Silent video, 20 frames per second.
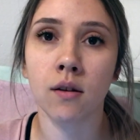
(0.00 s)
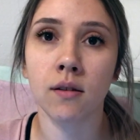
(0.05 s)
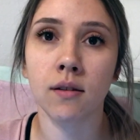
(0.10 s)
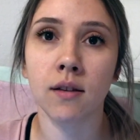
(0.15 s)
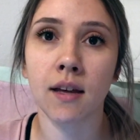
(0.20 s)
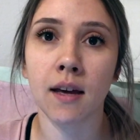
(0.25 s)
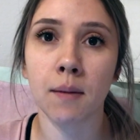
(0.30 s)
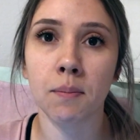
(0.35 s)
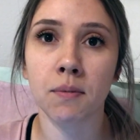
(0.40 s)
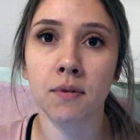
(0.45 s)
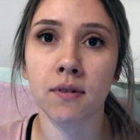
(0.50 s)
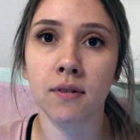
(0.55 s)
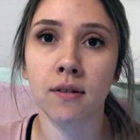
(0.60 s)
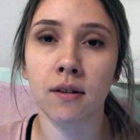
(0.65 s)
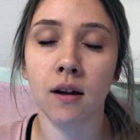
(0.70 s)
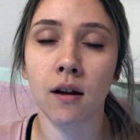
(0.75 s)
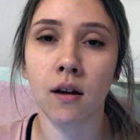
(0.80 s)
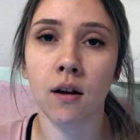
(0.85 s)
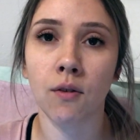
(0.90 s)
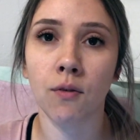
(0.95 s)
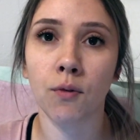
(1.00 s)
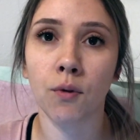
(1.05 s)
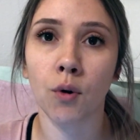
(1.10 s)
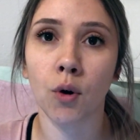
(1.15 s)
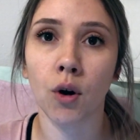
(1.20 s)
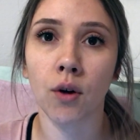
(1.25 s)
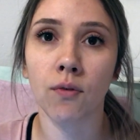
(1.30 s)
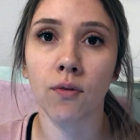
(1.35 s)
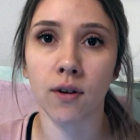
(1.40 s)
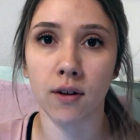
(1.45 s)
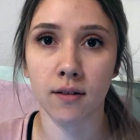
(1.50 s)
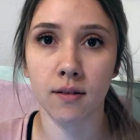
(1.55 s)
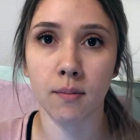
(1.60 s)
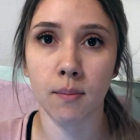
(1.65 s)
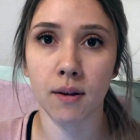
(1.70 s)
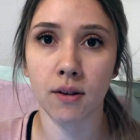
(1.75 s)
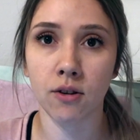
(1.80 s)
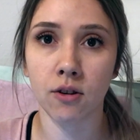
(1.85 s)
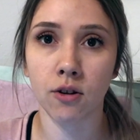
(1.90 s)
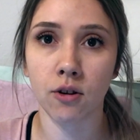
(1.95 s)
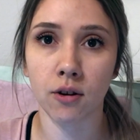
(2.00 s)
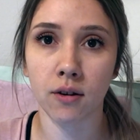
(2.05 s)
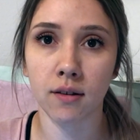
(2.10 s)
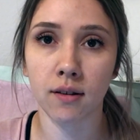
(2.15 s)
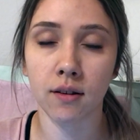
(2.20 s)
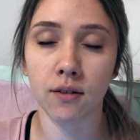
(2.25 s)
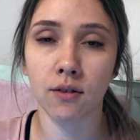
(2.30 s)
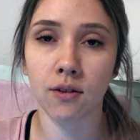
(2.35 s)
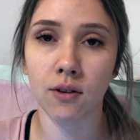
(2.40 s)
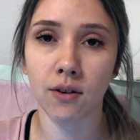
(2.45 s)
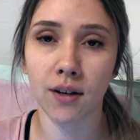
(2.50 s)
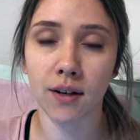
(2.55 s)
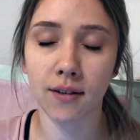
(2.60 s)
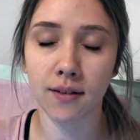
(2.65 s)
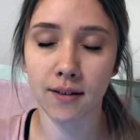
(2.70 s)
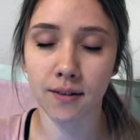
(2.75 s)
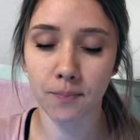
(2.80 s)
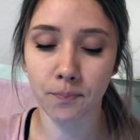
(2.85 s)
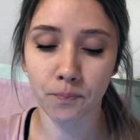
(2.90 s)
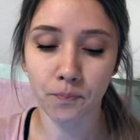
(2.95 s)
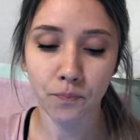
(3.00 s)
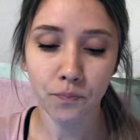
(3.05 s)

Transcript: tips for first semester nursing students.